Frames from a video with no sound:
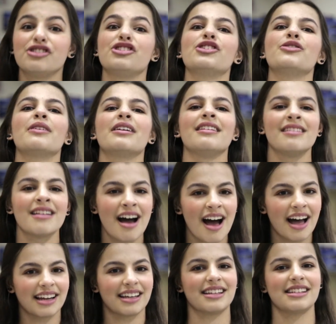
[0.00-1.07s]
Do
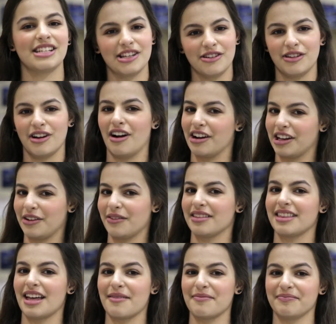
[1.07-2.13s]
not continue to argue
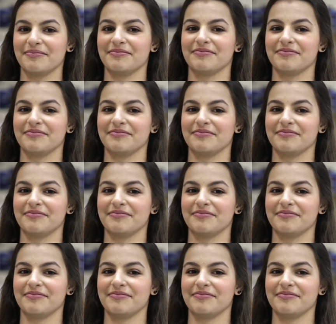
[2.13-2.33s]
with them.